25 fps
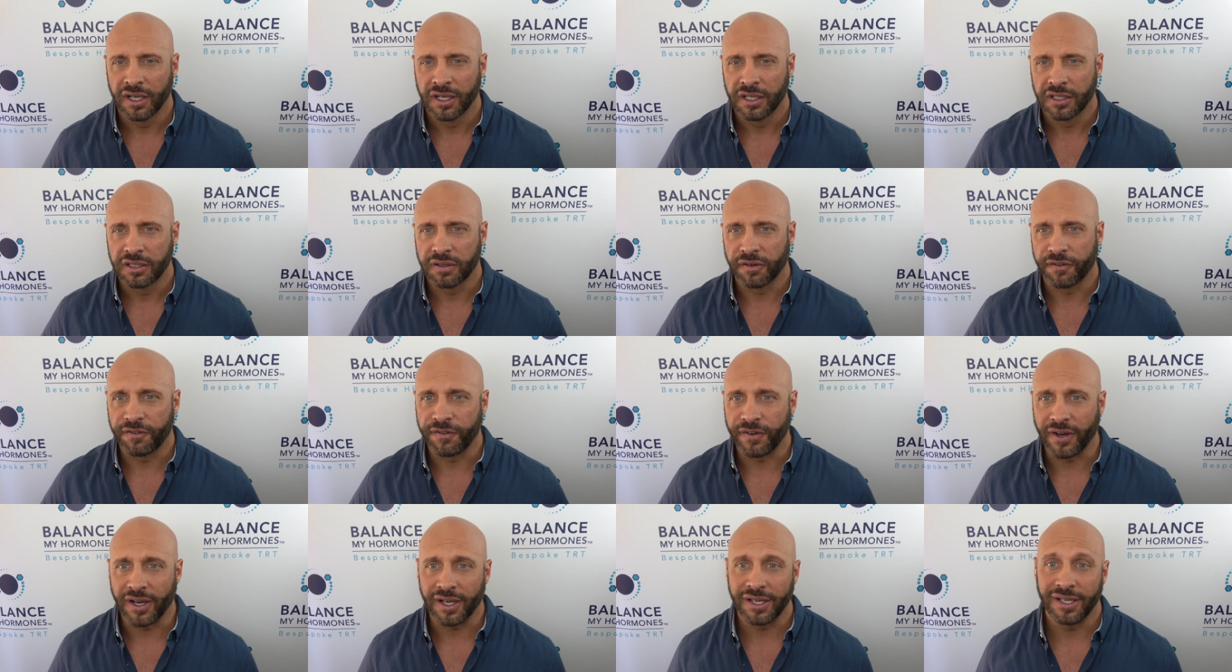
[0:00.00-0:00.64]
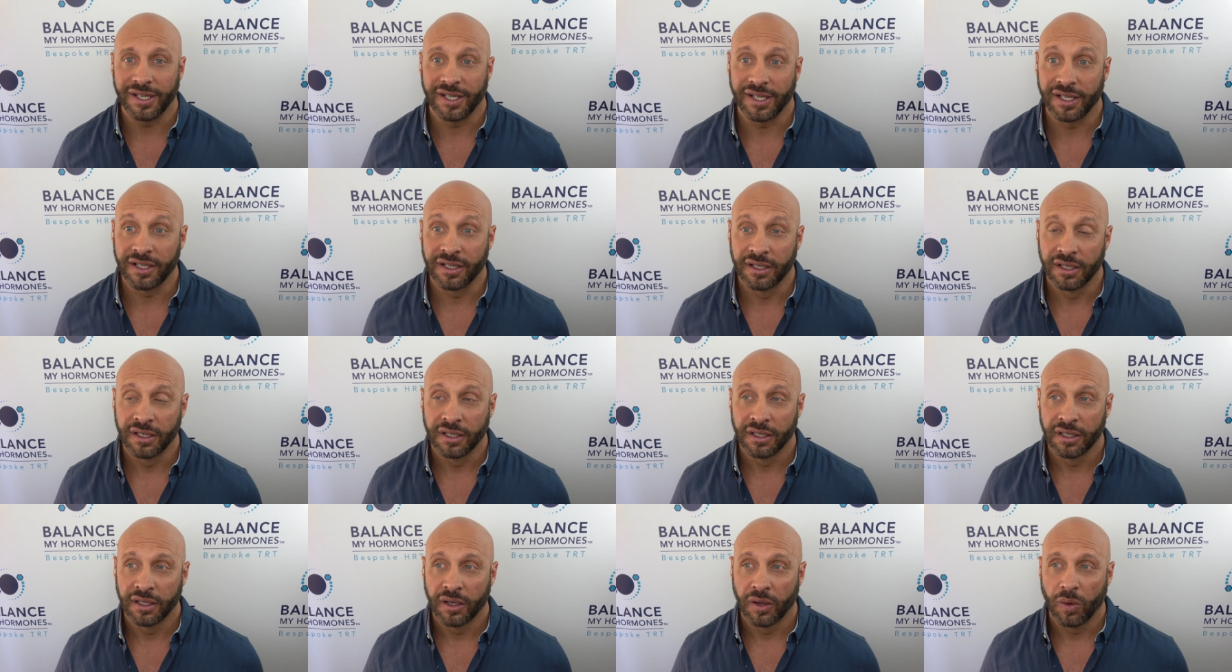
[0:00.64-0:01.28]
defining
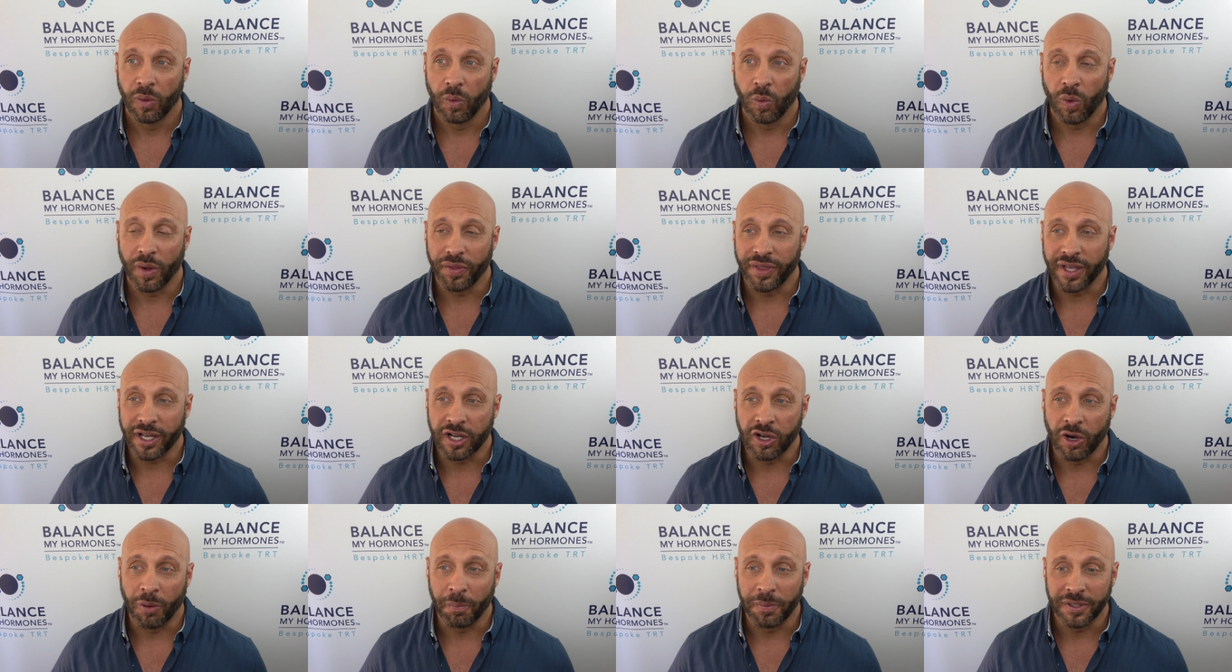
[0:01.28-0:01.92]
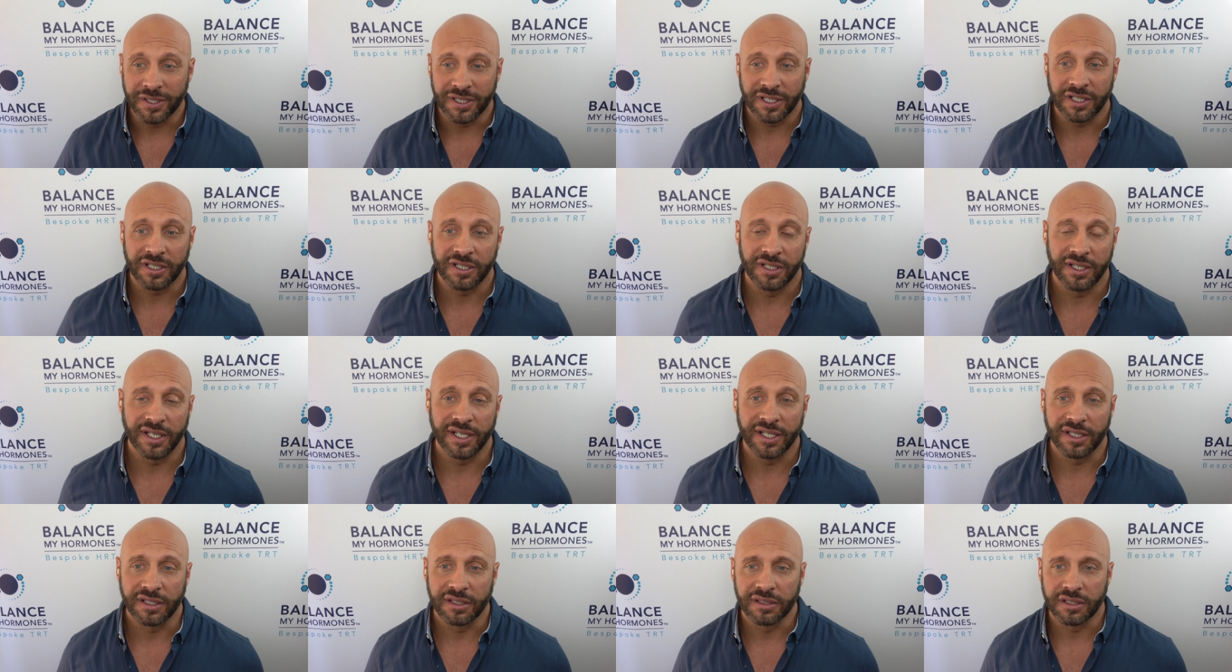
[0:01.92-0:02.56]
what their composition is.